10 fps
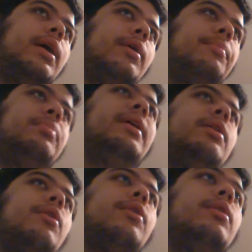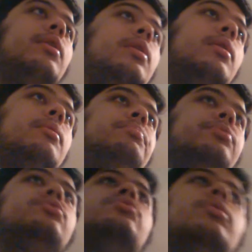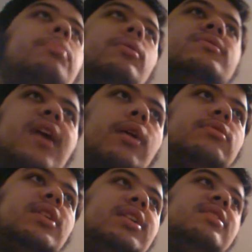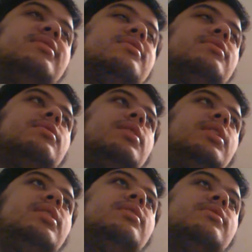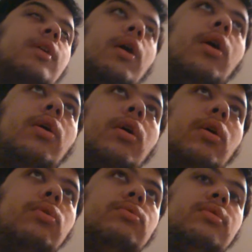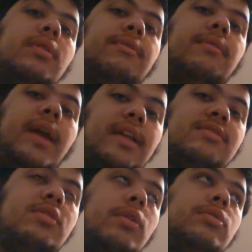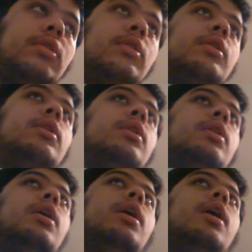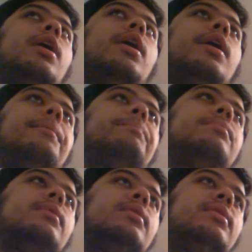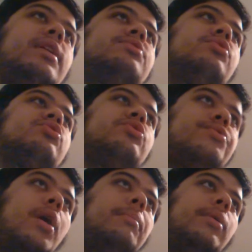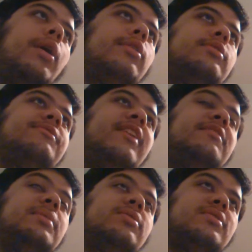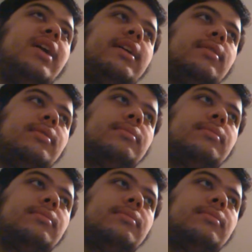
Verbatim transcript: a player puts the ball down in his in his own end zone. Um, there's a scrum on the five meters line.